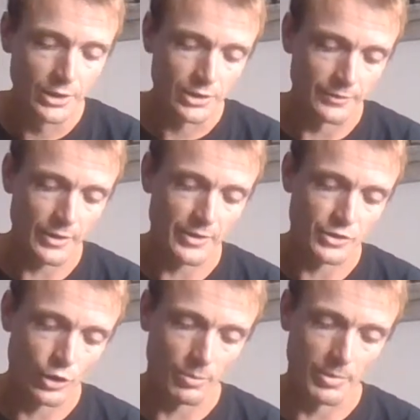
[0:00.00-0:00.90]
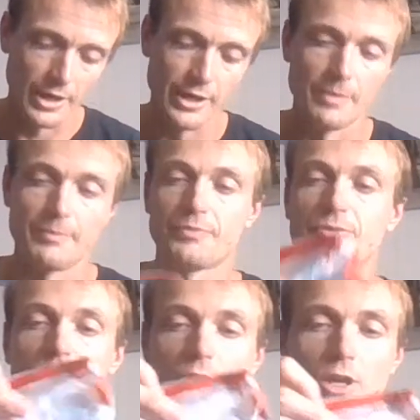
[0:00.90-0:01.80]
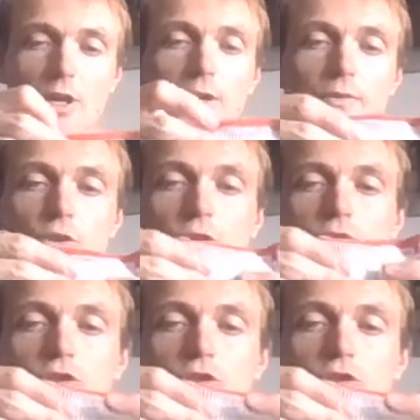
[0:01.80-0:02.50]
The very top here, I've got